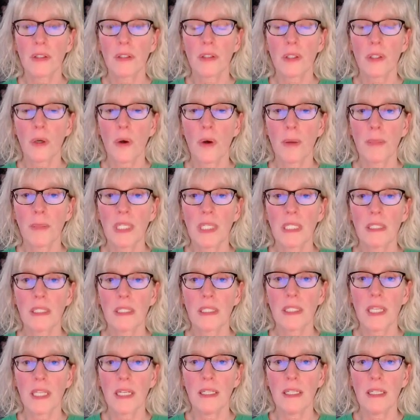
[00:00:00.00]
So I'm going to
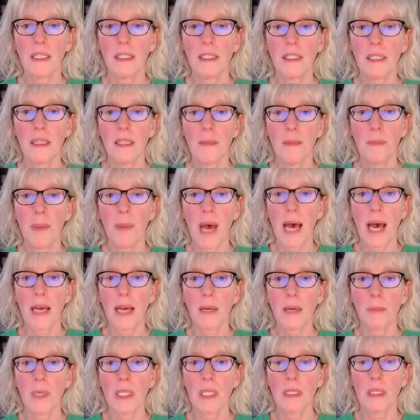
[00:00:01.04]
send it to the
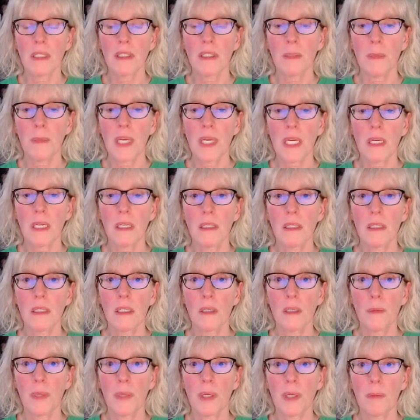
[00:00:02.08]
back, but let's make it a
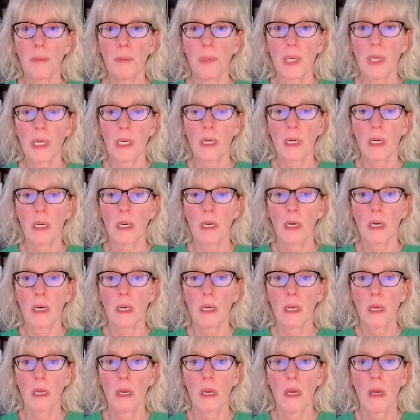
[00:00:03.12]
little bit bigger
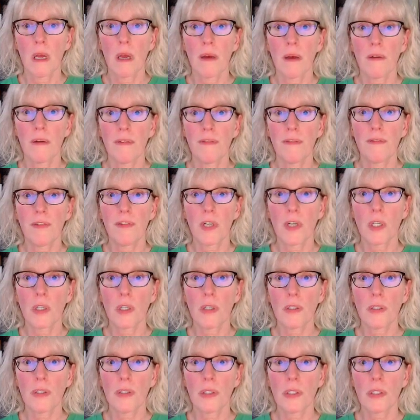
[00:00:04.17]

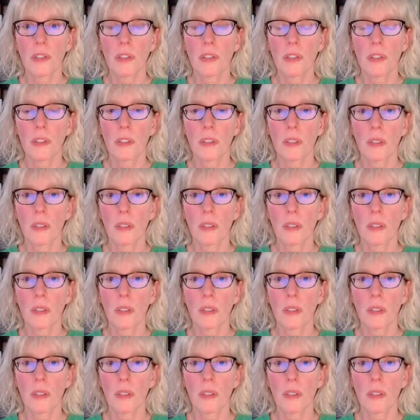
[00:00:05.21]
first.